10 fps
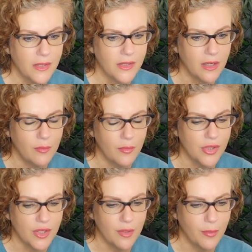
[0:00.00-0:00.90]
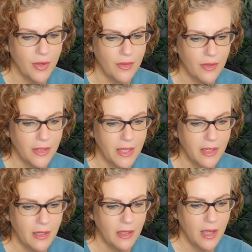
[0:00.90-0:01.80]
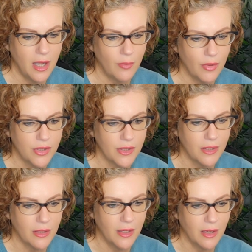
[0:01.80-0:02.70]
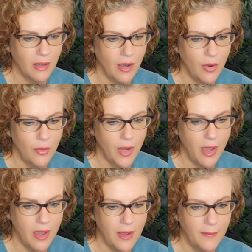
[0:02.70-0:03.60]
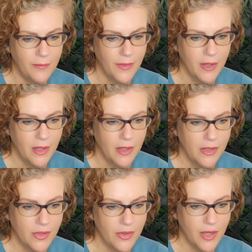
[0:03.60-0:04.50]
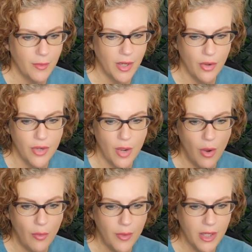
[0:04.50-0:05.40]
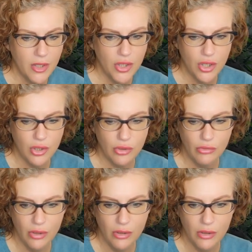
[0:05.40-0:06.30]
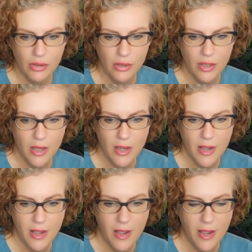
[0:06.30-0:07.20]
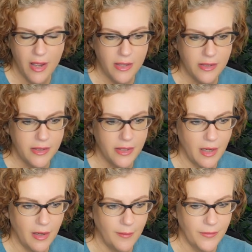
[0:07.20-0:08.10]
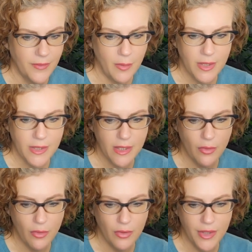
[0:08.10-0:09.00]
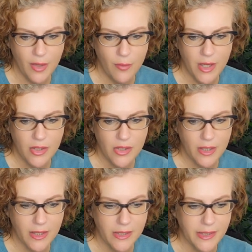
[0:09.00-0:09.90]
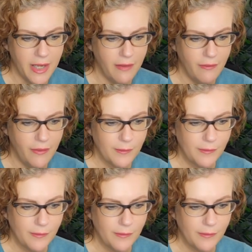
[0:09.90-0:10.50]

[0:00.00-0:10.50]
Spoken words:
We're just going to put in the link, and we're just going to click OK. So there we go. Now what we can do is, now we can see the whole thing. We can just click a save.